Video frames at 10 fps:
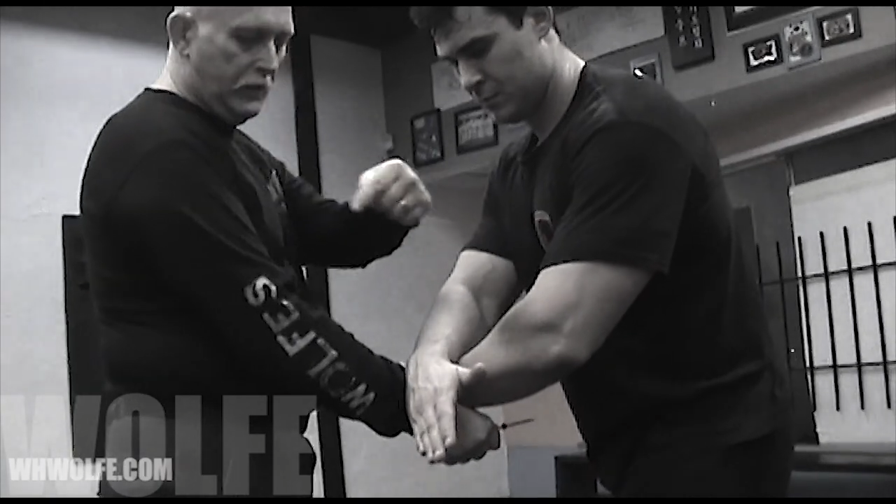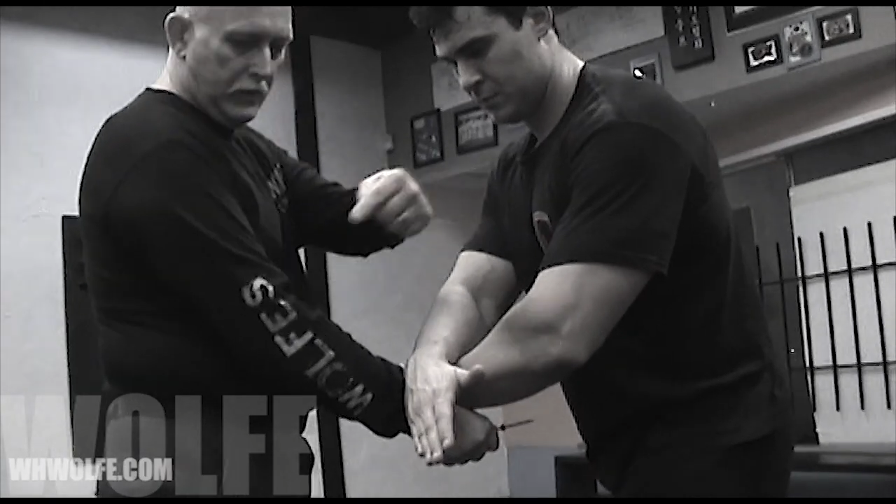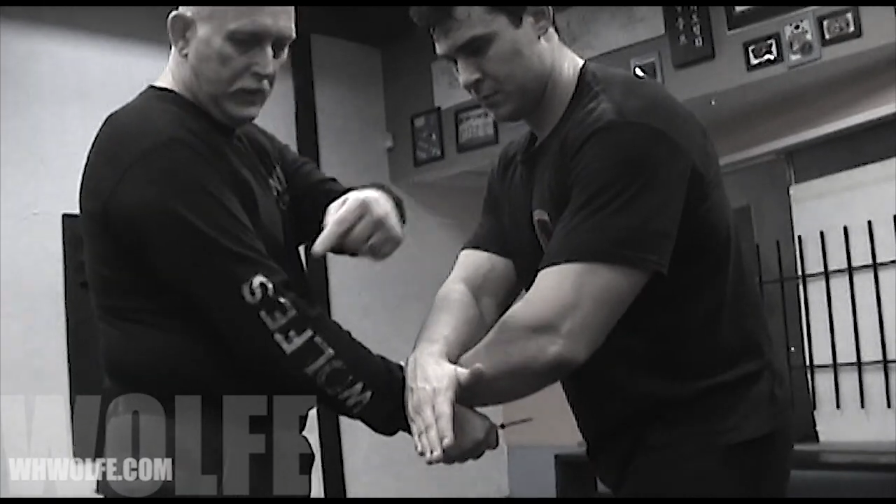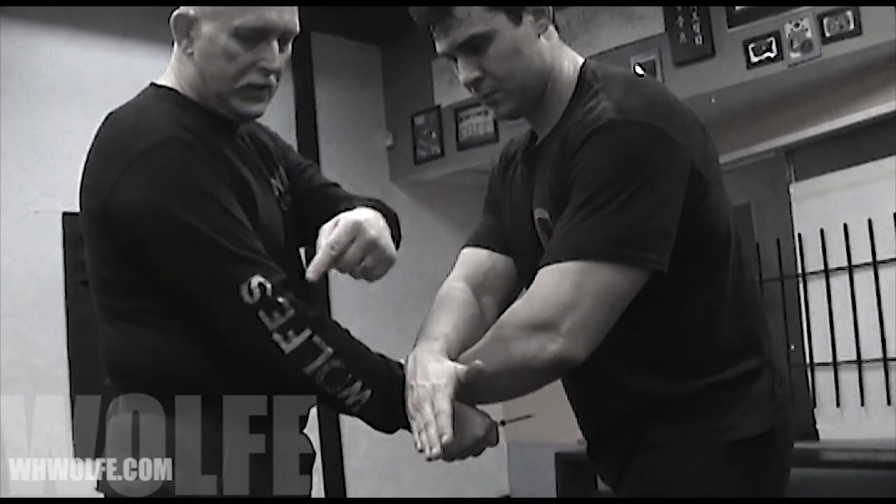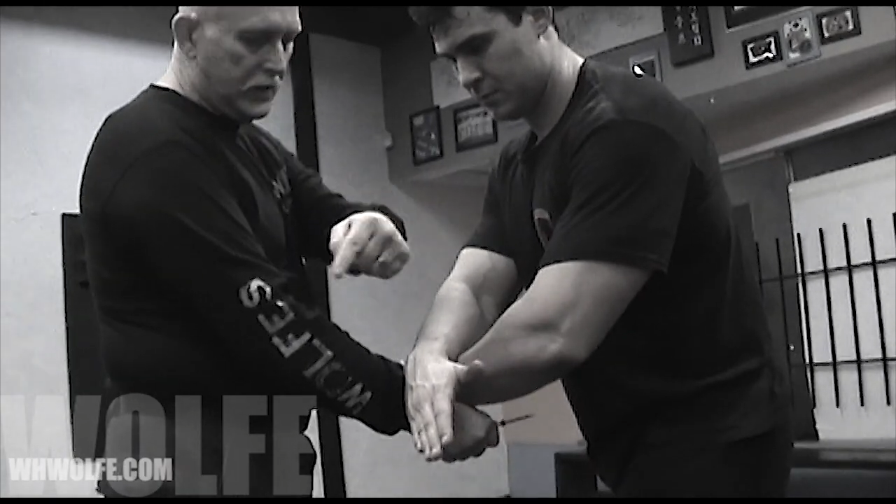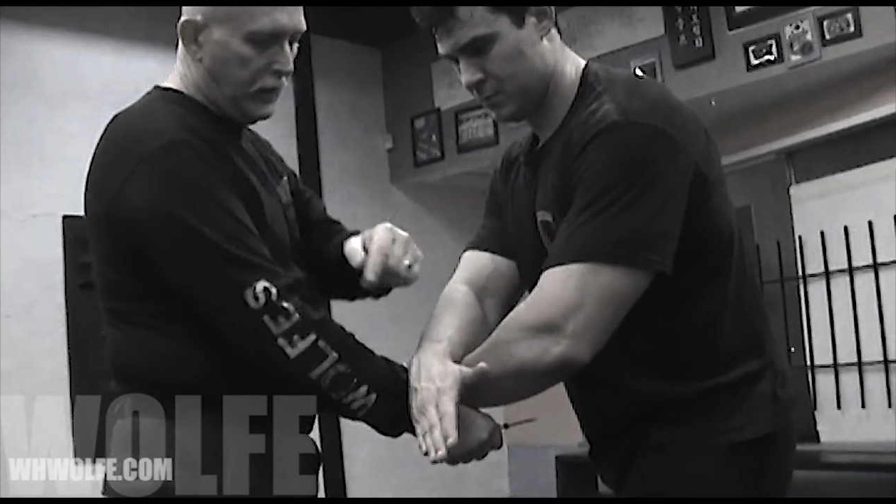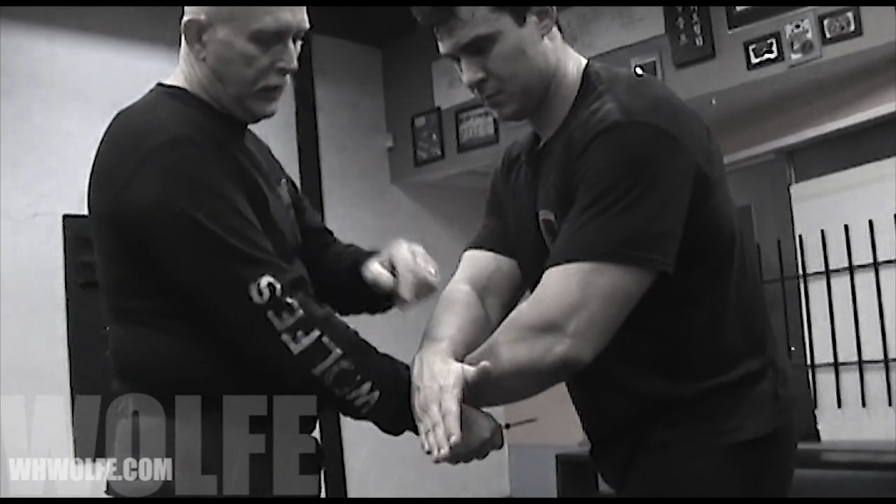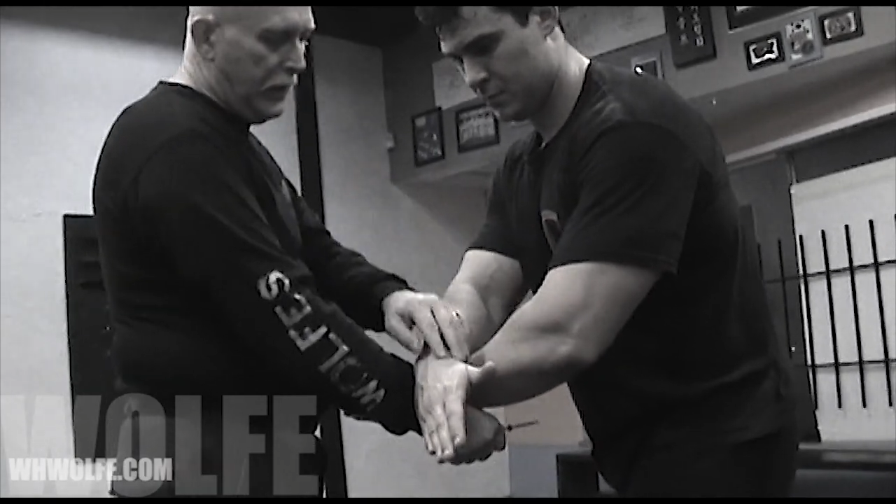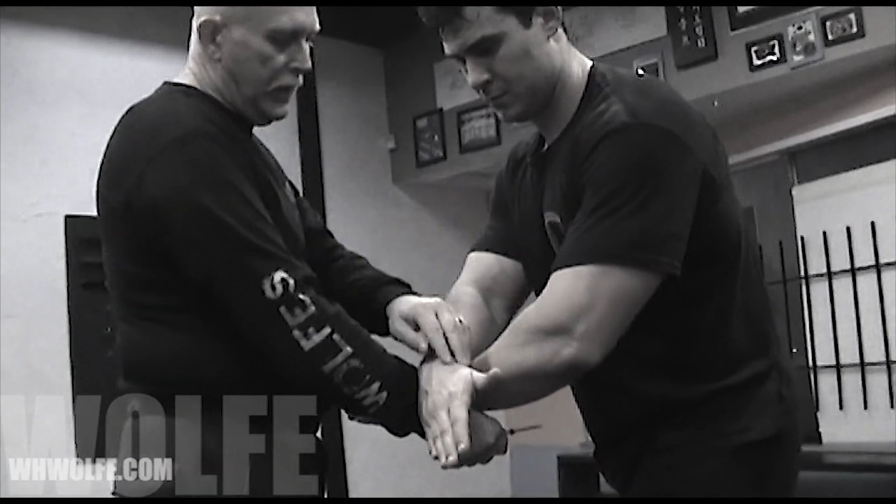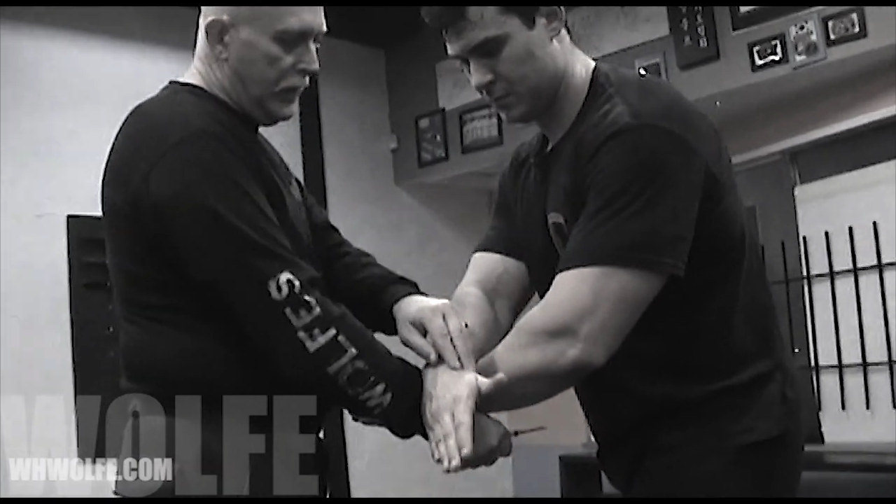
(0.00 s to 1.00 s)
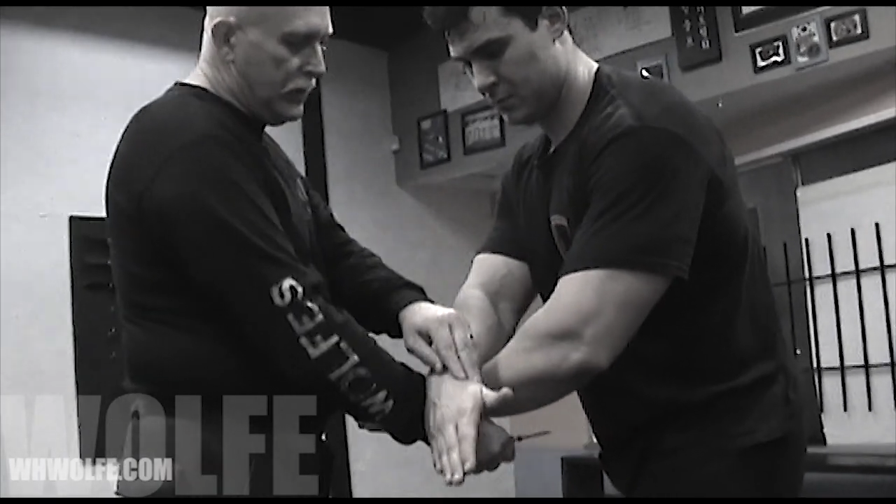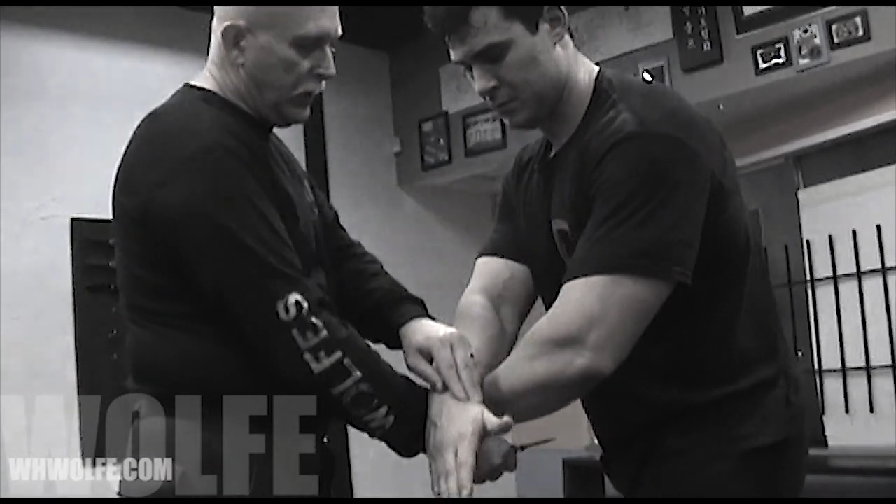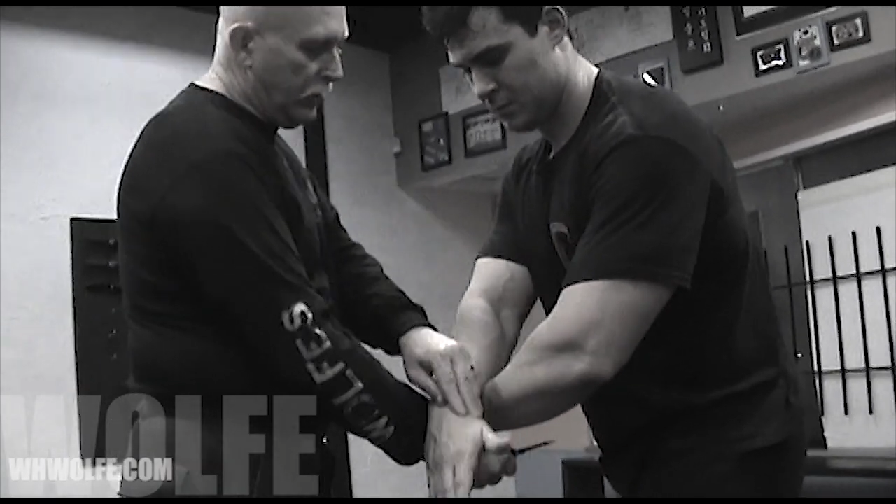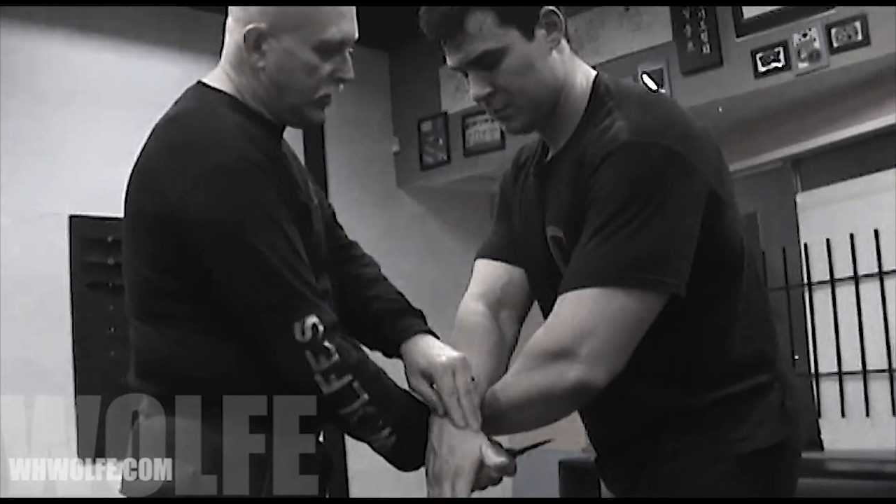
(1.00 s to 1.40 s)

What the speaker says: this side, he's going